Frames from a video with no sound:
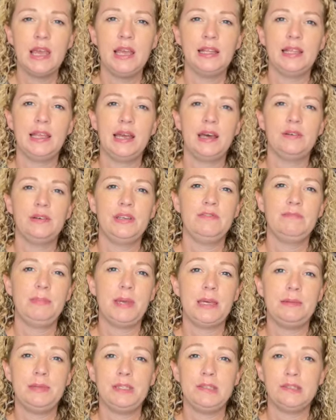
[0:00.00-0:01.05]
Now, if
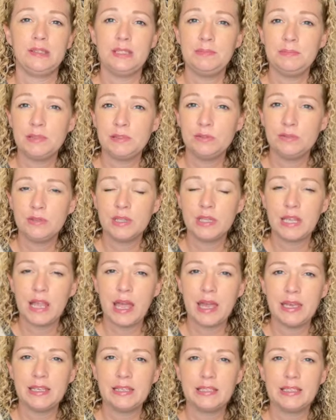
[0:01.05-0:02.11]
baby sleeps through the
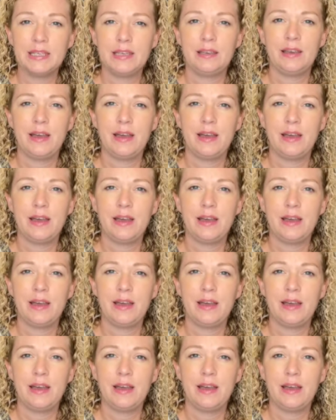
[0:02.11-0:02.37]
night,